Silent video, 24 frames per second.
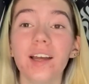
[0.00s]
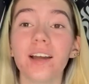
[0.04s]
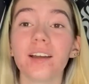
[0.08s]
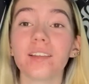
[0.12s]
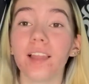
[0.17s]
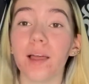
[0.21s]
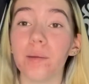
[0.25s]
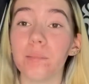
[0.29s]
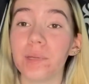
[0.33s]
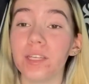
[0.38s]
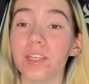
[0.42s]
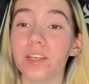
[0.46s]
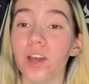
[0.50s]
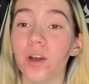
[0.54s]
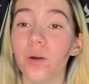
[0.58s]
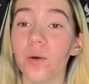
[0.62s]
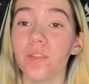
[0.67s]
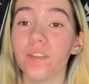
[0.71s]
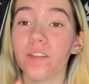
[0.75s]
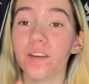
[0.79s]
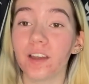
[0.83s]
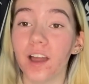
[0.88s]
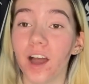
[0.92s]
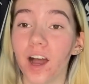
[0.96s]
let me know
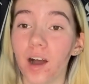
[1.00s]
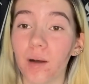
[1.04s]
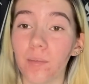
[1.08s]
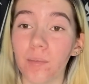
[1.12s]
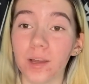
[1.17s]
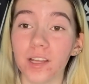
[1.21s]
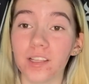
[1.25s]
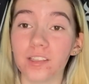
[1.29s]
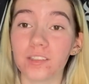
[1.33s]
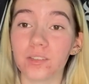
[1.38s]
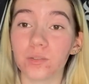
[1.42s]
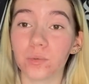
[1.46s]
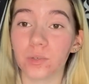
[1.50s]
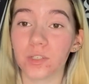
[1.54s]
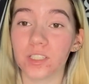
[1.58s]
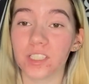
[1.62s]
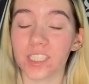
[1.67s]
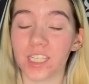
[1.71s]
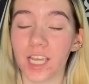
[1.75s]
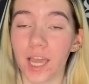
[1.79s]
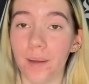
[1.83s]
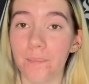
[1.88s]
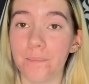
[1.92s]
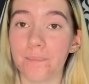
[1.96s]
in the comments or
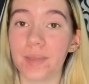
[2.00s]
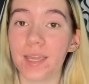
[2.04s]
DM